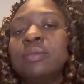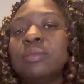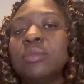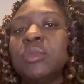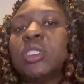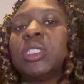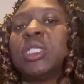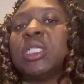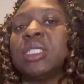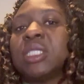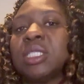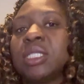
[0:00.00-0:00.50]

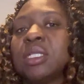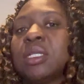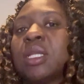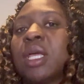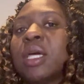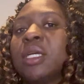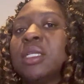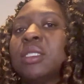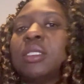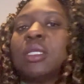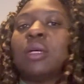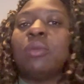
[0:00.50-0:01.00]

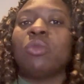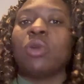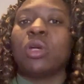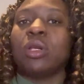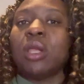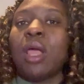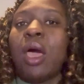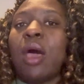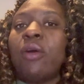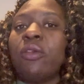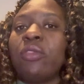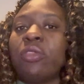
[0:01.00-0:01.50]
sensitize someone
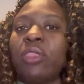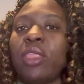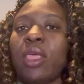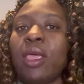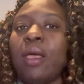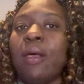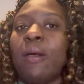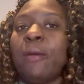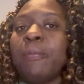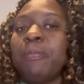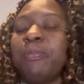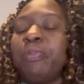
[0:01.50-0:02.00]
out
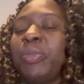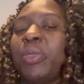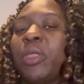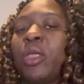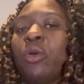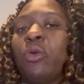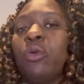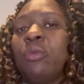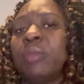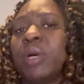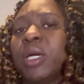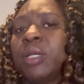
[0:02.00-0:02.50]
there
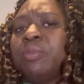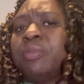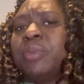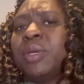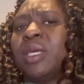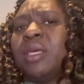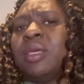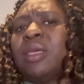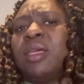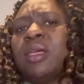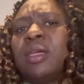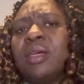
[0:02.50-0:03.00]
who might be
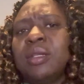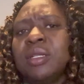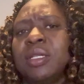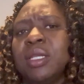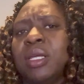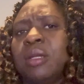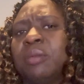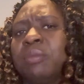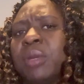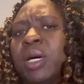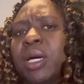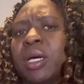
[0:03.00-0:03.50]
here in
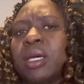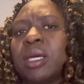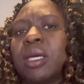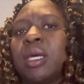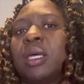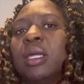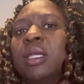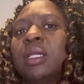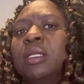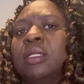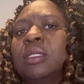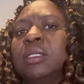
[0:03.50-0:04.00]
Denmark
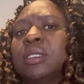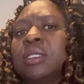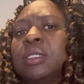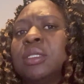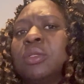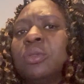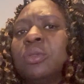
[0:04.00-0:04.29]
and